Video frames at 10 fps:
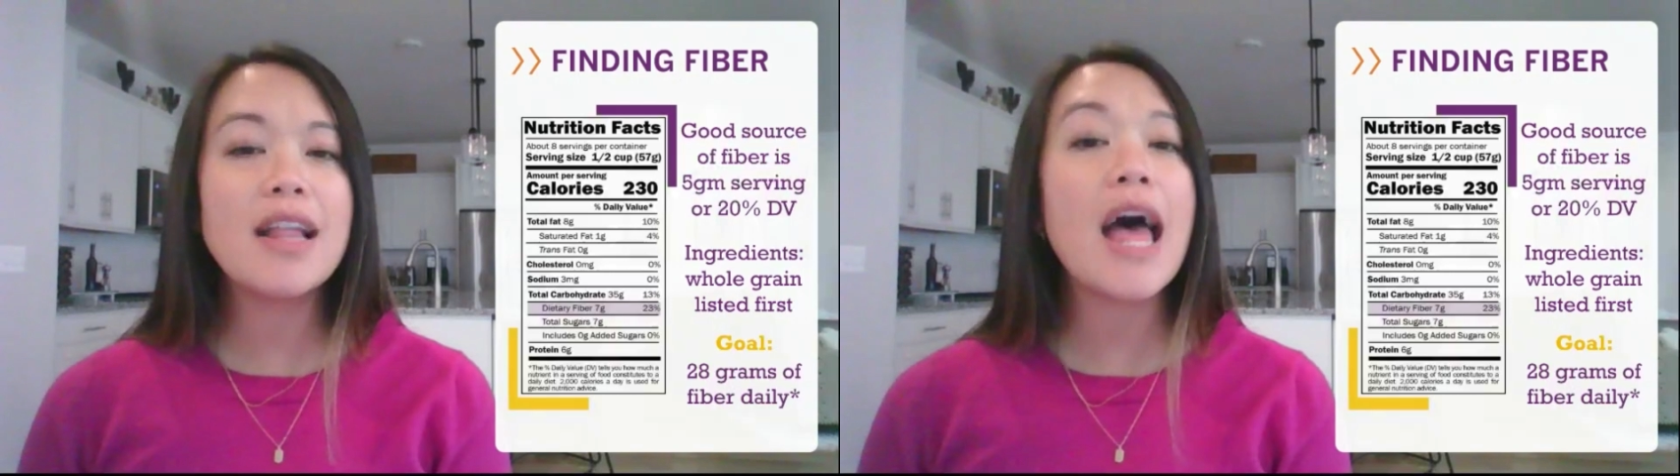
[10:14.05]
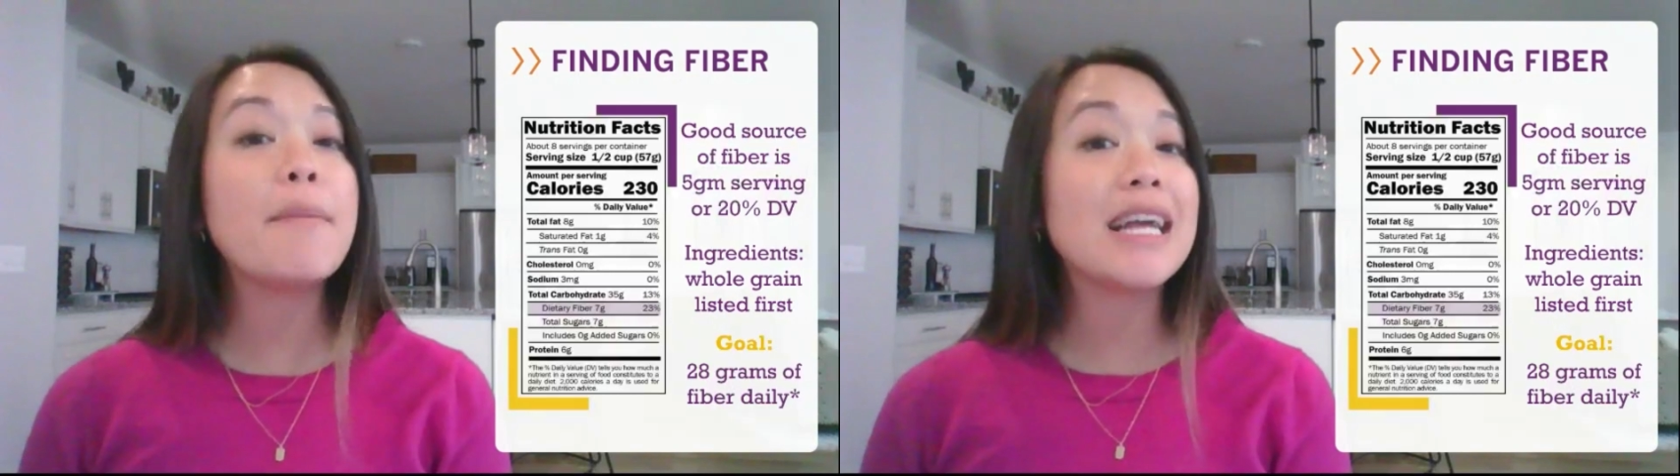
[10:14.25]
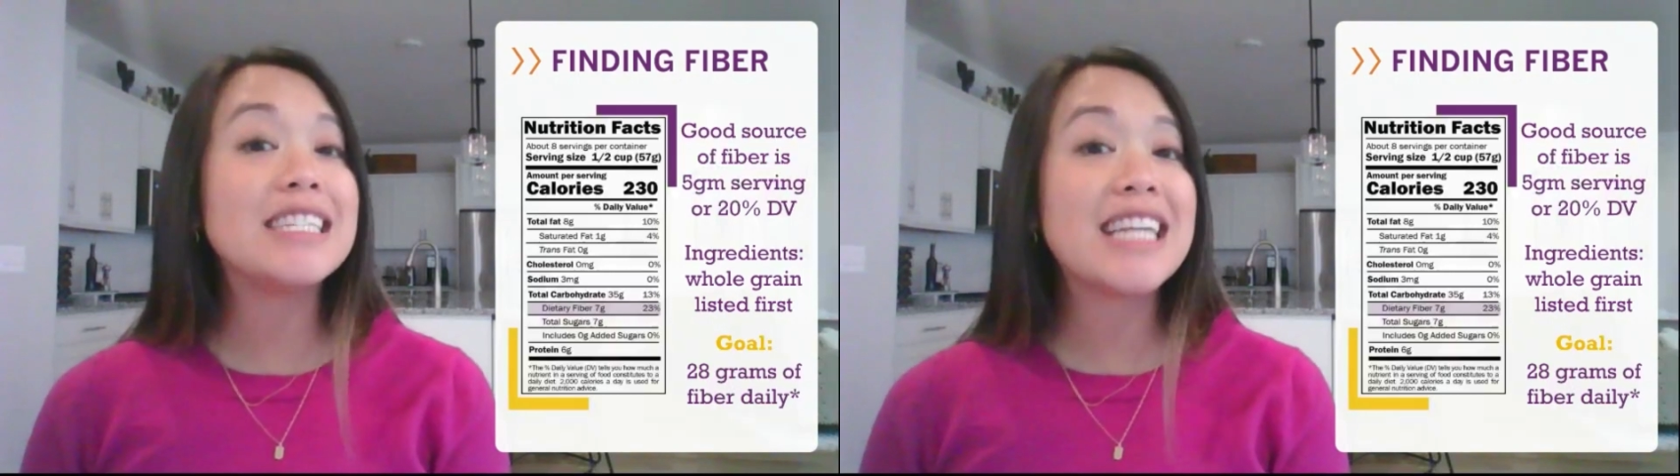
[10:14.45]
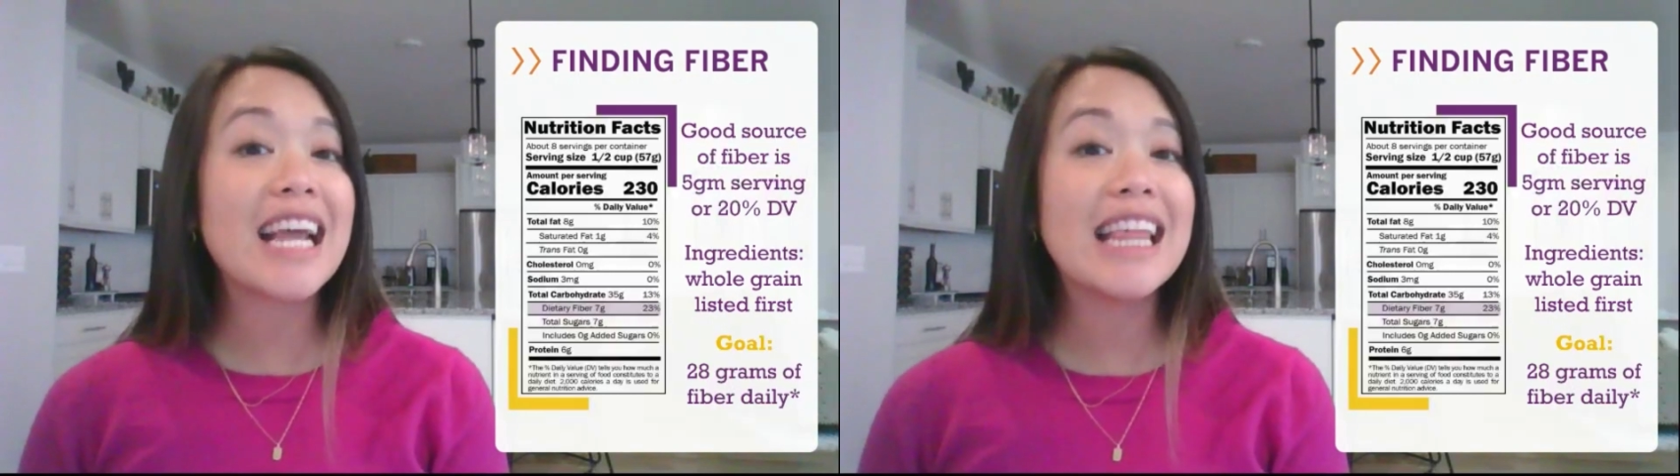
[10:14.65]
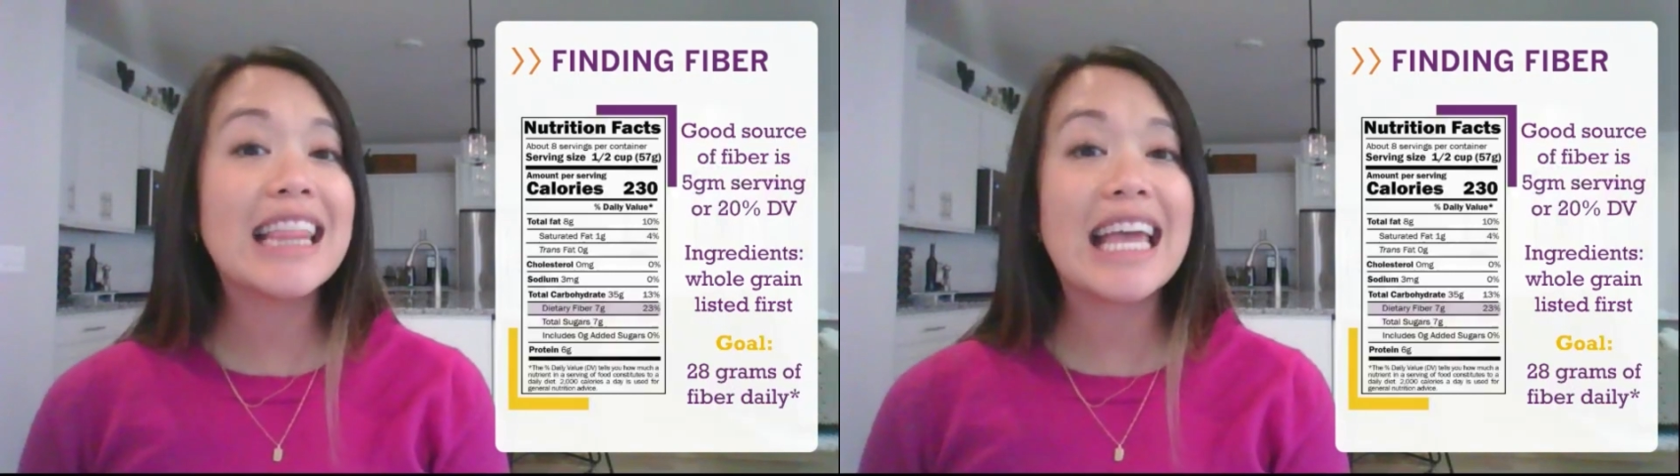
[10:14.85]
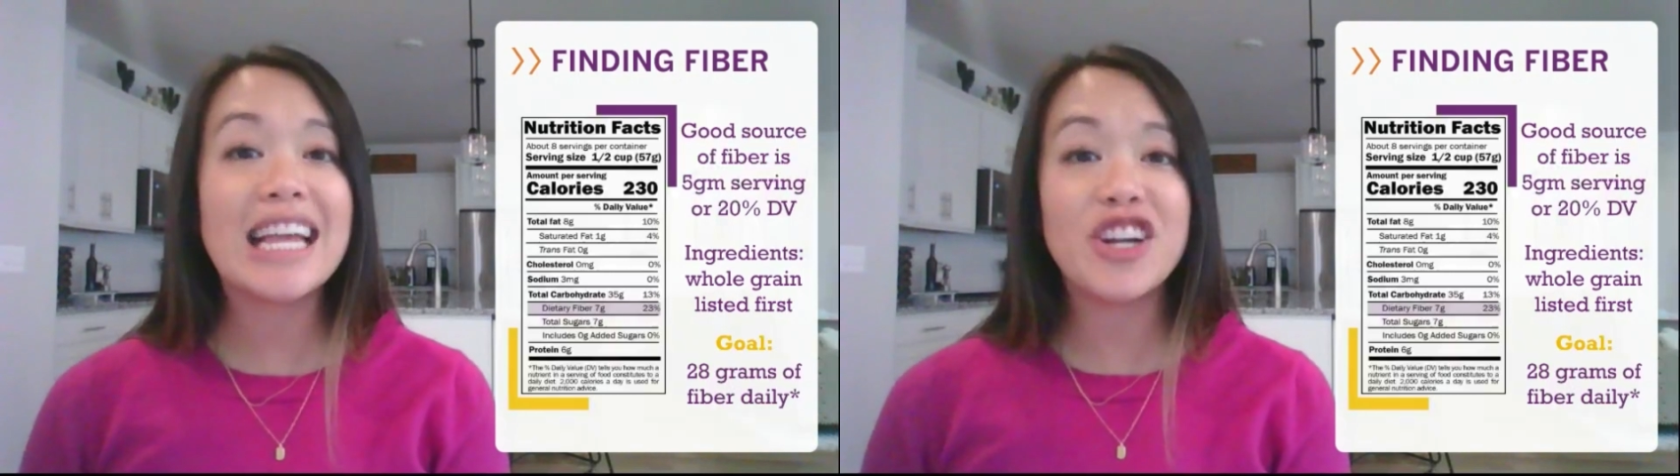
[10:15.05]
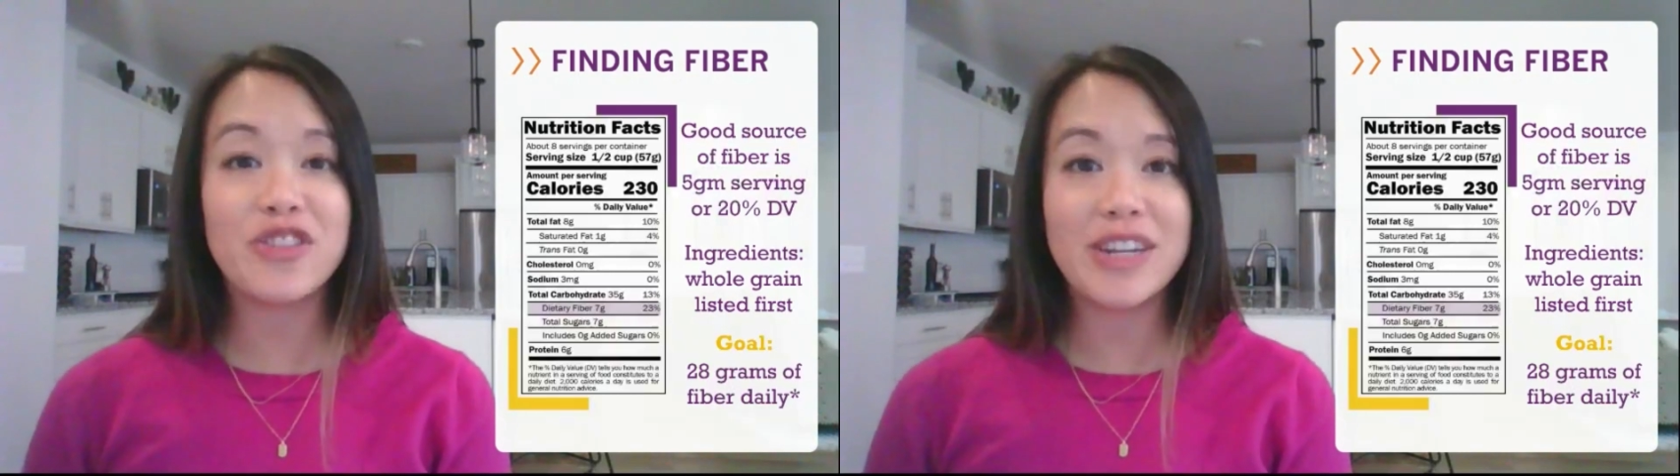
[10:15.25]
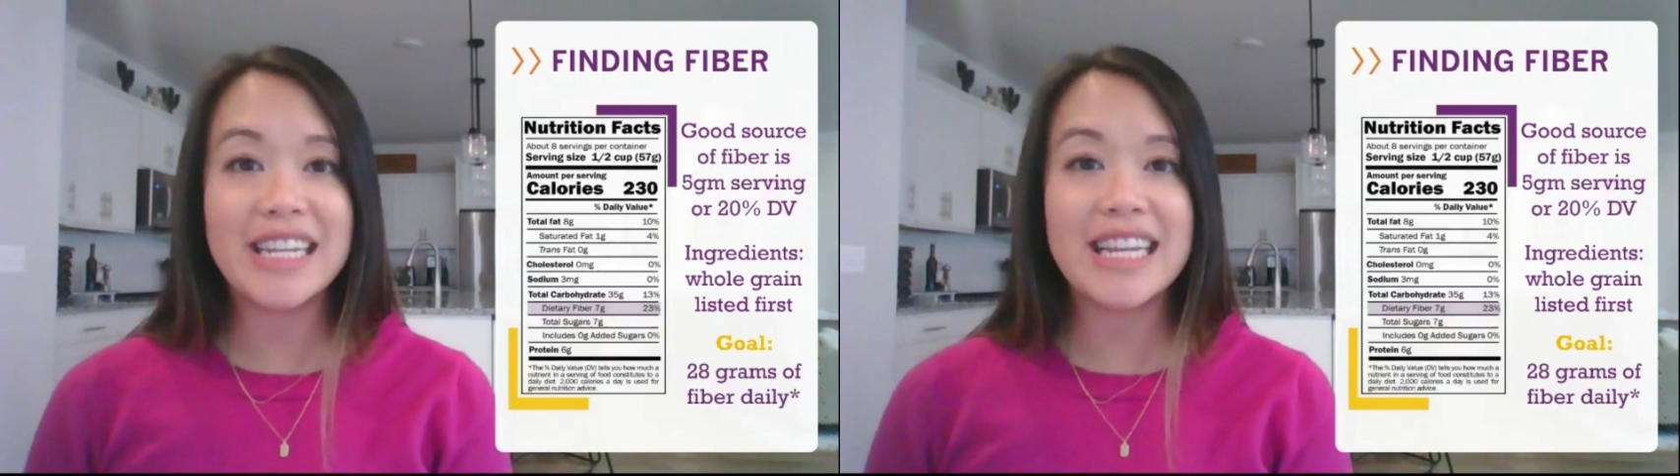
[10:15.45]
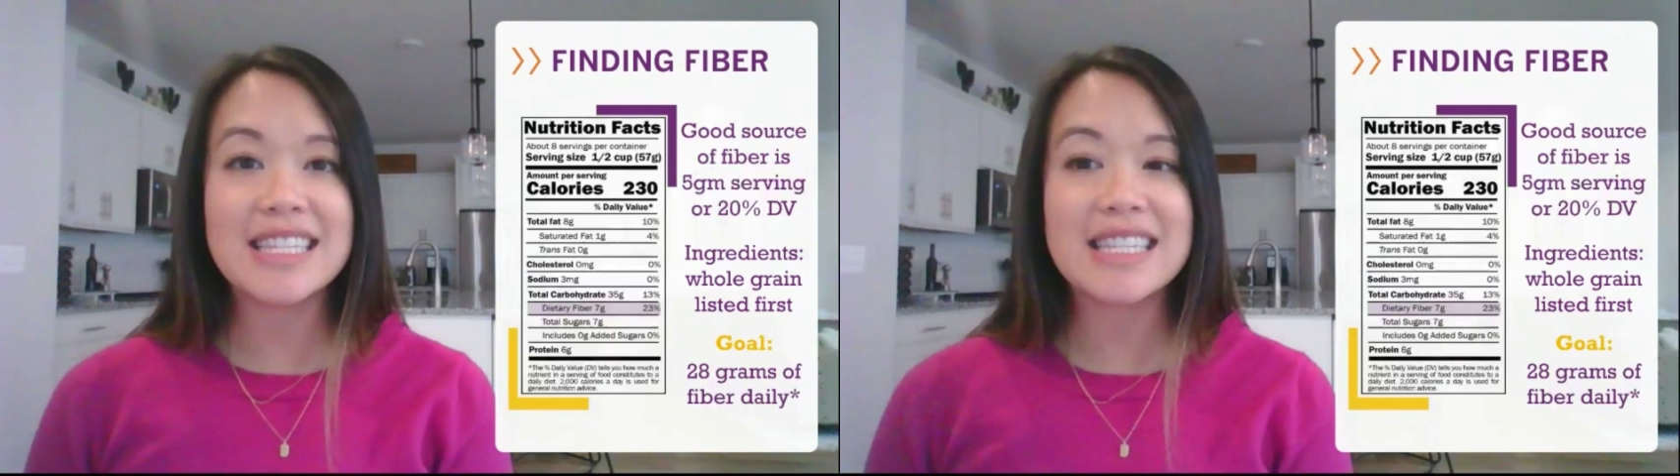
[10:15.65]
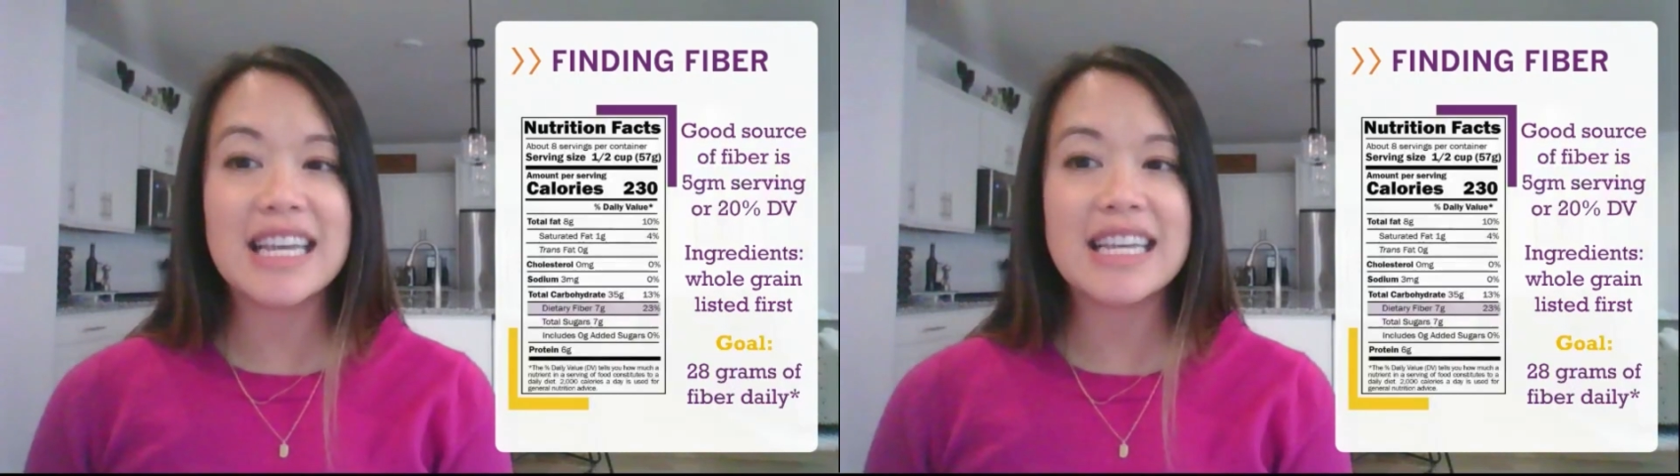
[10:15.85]
panel and by checking the
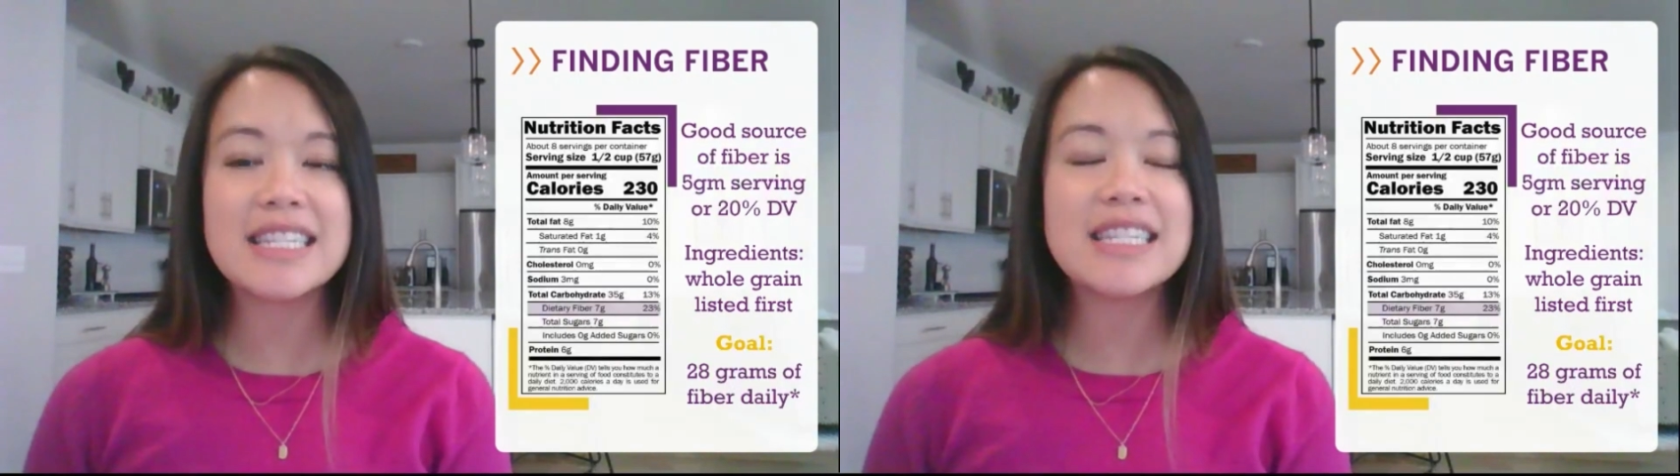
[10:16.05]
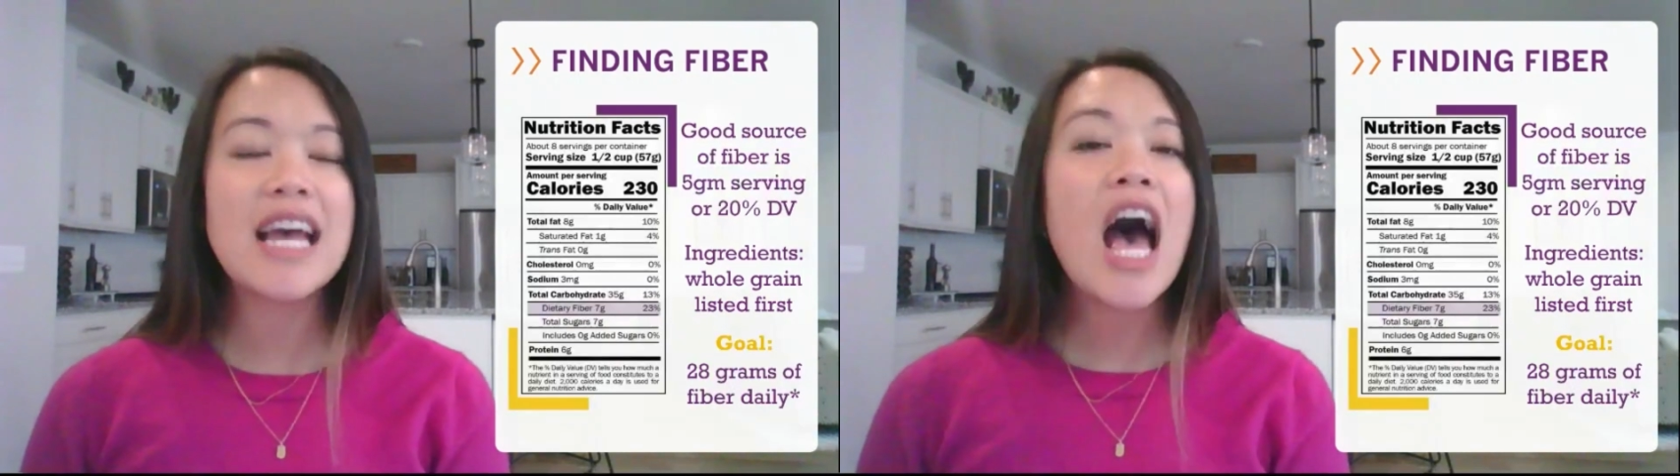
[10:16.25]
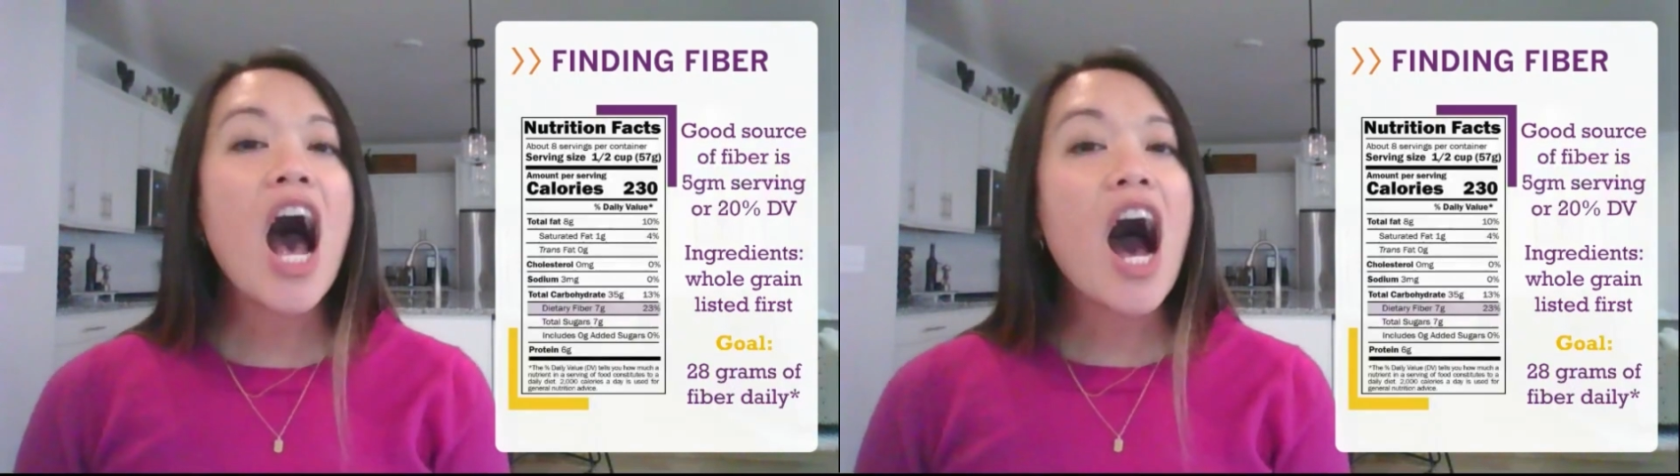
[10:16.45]
ingredients list.